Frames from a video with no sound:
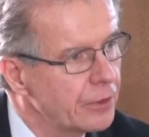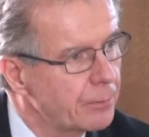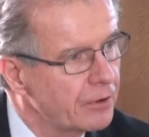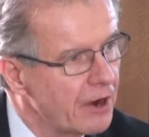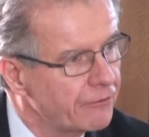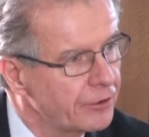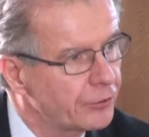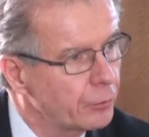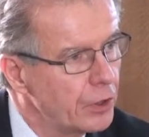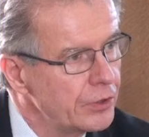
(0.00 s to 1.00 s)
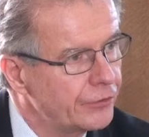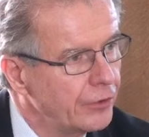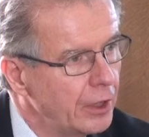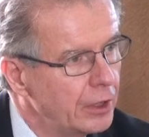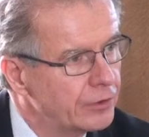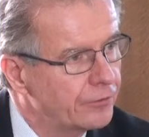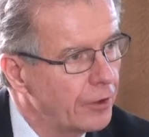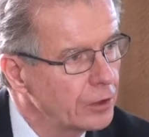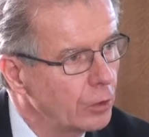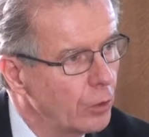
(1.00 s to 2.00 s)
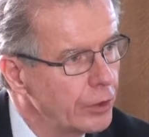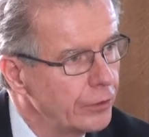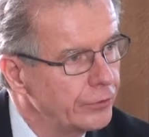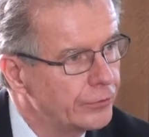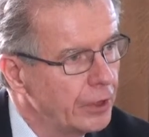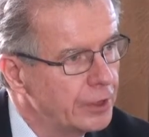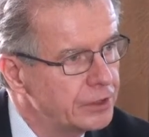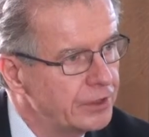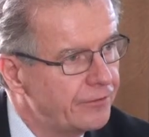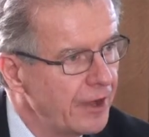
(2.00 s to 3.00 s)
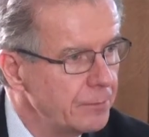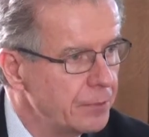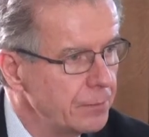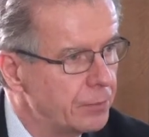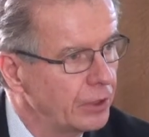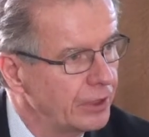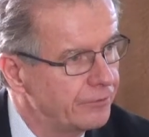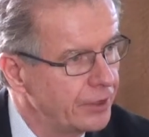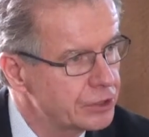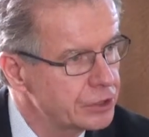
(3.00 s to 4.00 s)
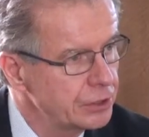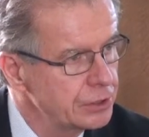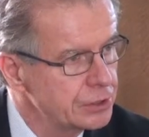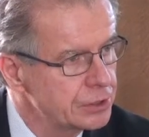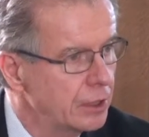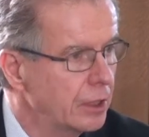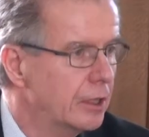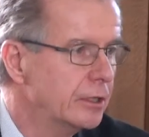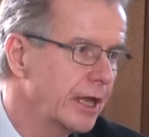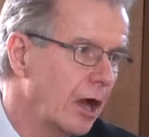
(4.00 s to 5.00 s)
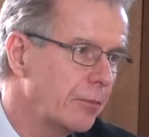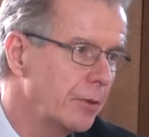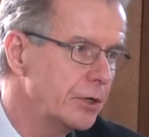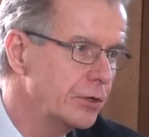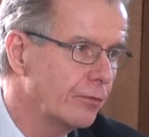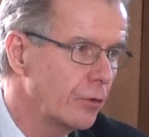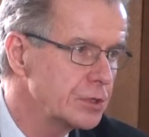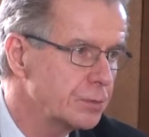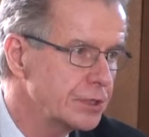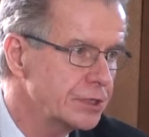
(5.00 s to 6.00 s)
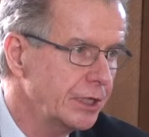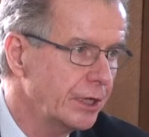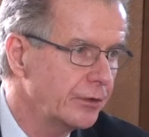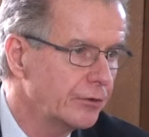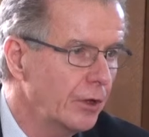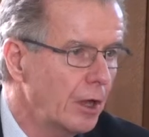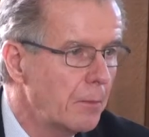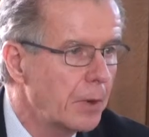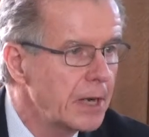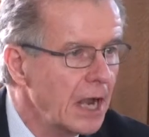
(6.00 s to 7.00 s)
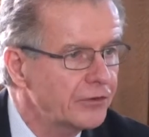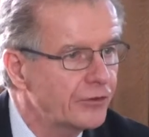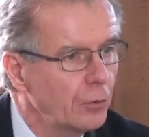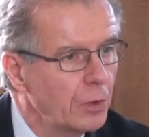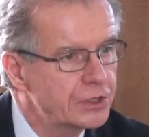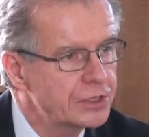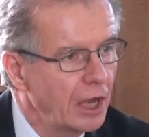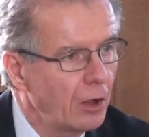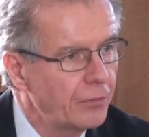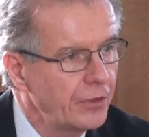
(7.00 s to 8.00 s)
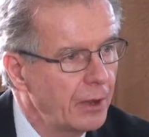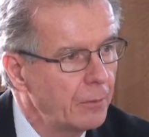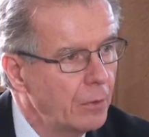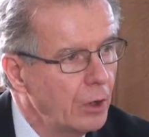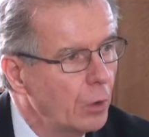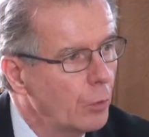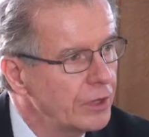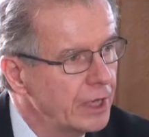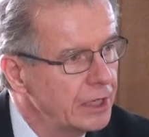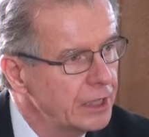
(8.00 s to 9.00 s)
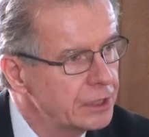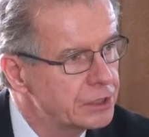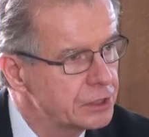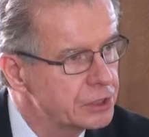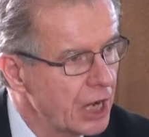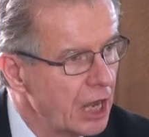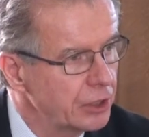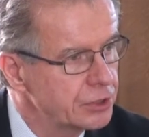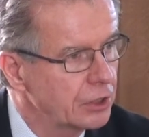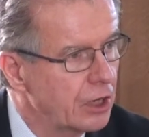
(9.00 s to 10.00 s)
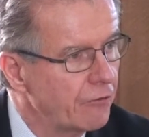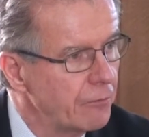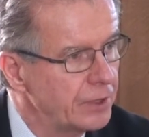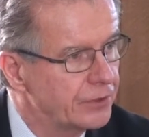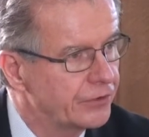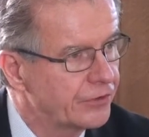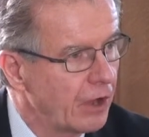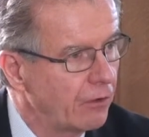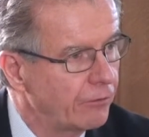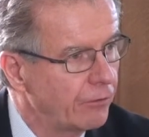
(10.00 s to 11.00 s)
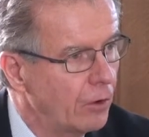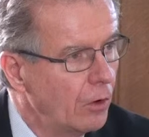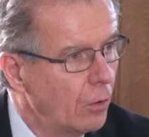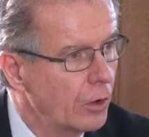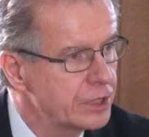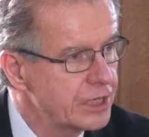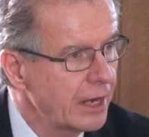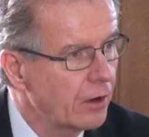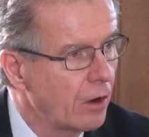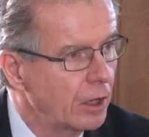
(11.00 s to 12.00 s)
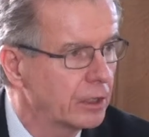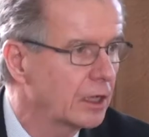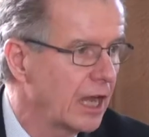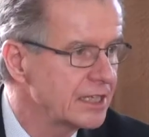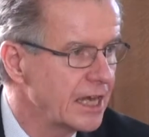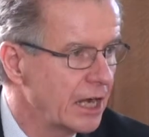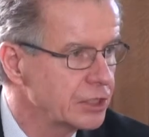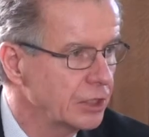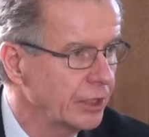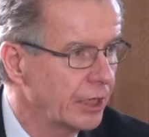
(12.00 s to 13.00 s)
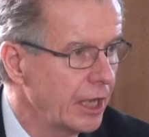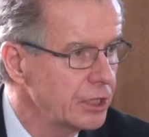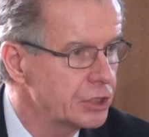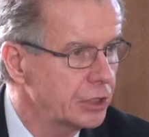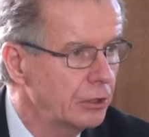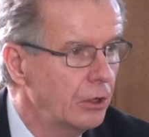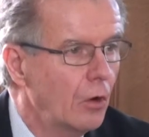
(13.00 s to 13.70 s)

the preference was to fund lawyers to defend people in evictions, to help them in divorce proceedings, but not so much to help them when they needed to challenge the government itself or to take on class action litigation